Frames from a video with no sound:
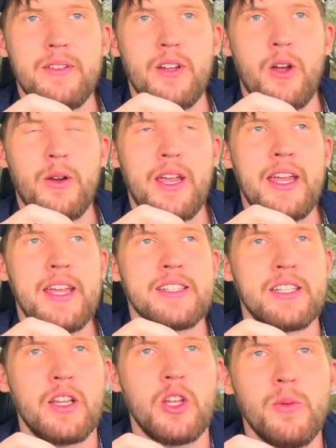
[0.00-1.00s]
Okay, it's
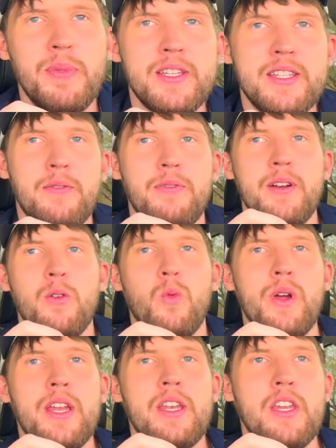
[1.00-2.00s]
a little bit different
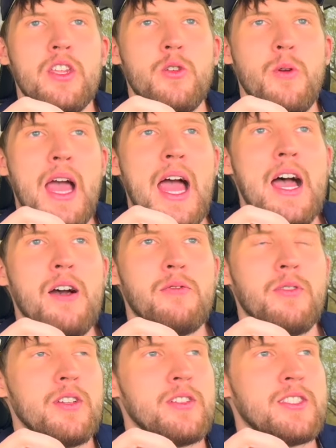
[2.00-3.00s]
when you
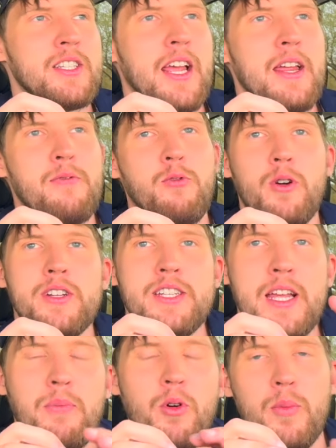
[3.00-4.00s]
have, say, for
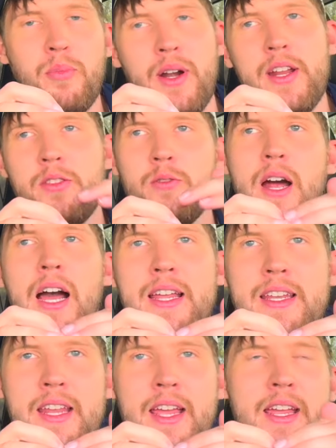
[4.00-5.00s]
example, a breakthrough high
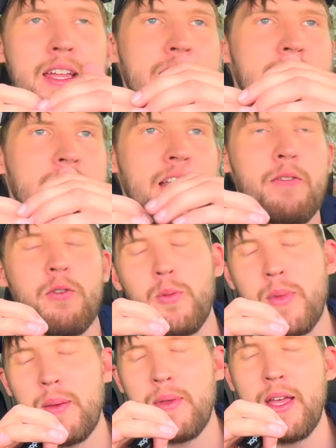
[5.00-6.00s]
day, key level,
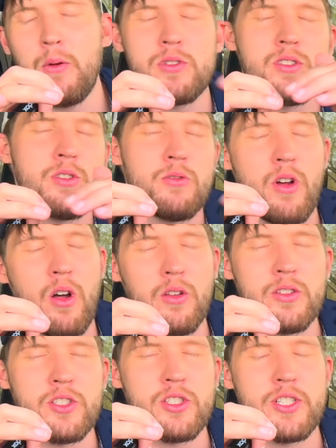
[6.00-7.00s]
maybe that was $2
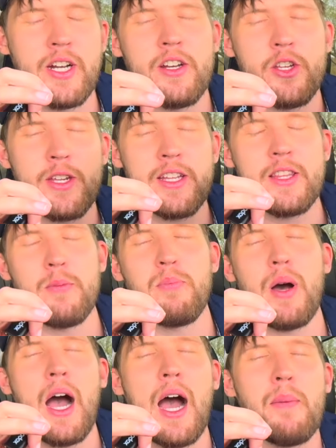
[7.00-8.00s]
a share. You get the
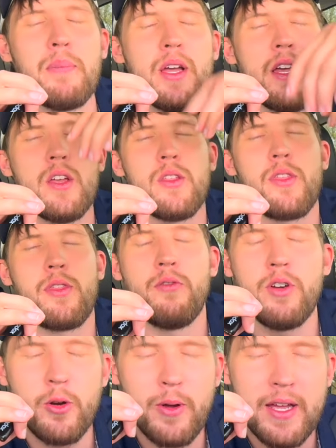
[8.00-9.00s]
pop
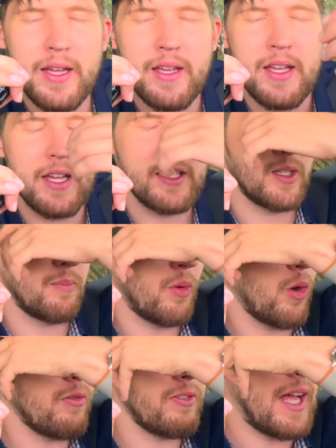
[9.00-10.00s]
through it, it's a
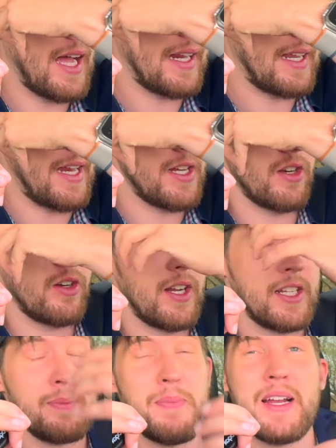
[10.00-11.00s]
bull flag, and you're
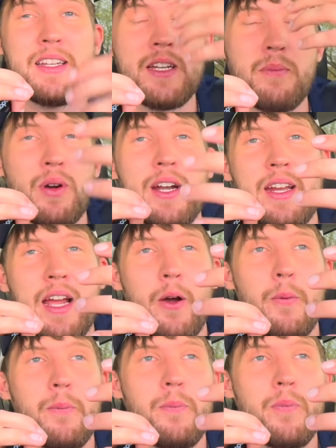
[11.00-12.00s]
expecting a breakout.